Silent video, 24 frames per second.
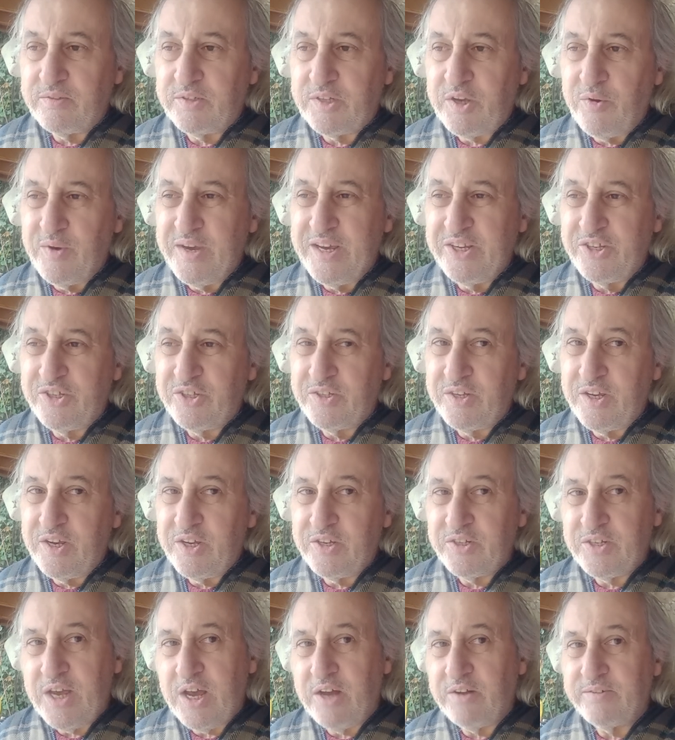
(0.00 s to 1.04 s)
so he
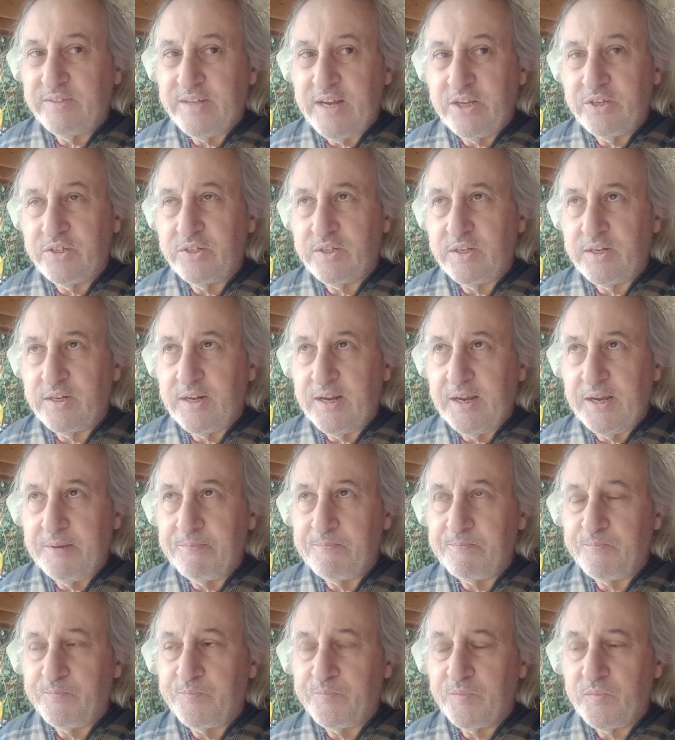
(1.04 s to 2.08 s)
steers our destiny.
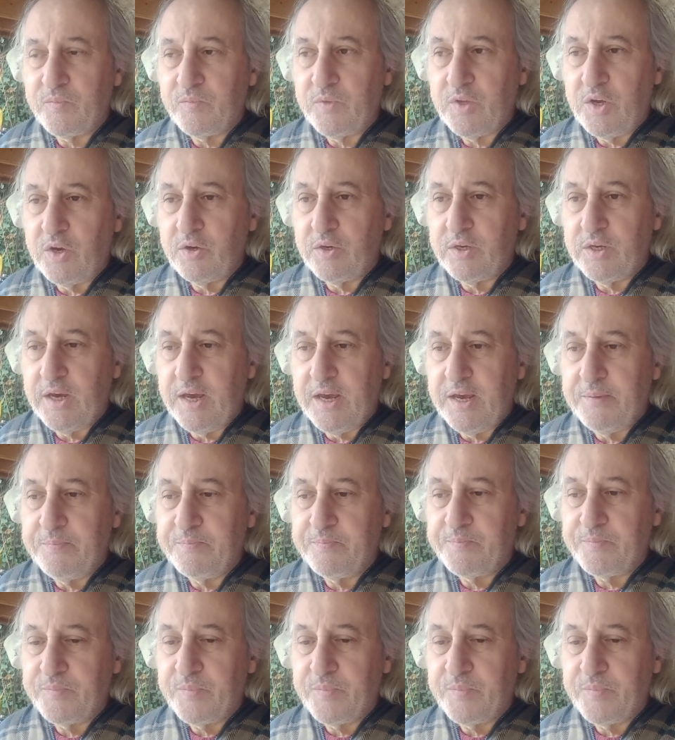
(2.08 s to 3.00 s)
Okay,